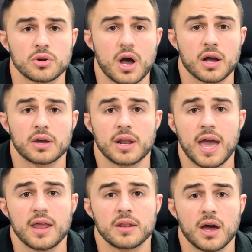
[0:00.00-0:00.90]
not going to
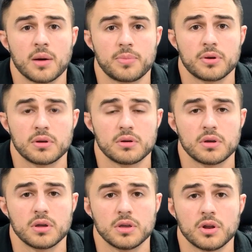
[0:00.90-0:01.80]
end up,
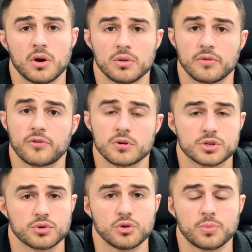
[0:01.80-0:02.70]
in the
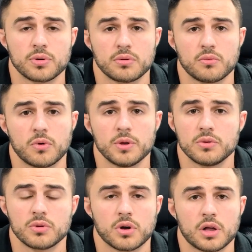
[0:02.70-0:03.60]
first group when we
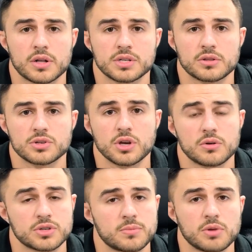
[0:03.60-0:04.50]
do the call outs at the show.
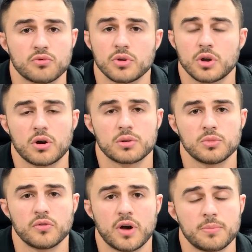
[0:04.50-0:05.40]
It's going to be really hard to
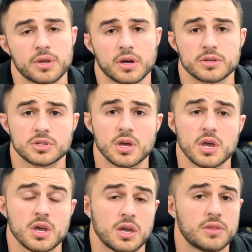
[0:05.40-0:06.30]
move up because
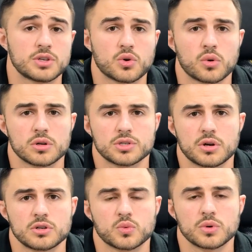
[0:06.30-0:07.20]
in these quarter
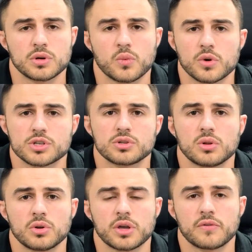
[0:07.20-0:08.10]
turns, we're
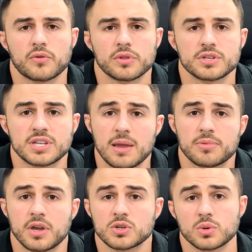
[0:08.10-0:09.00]
still looking for the same
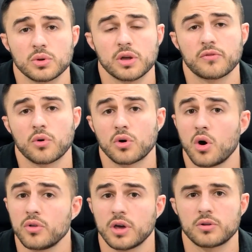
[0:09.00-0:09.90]
things we're looking for in
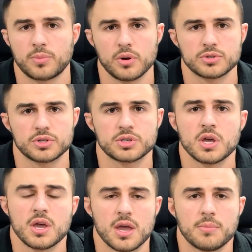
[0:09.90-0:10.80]
all the other poses
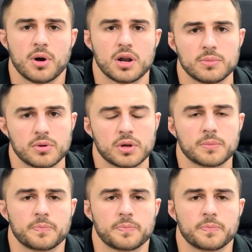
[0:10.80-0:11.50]
in bodybuilding.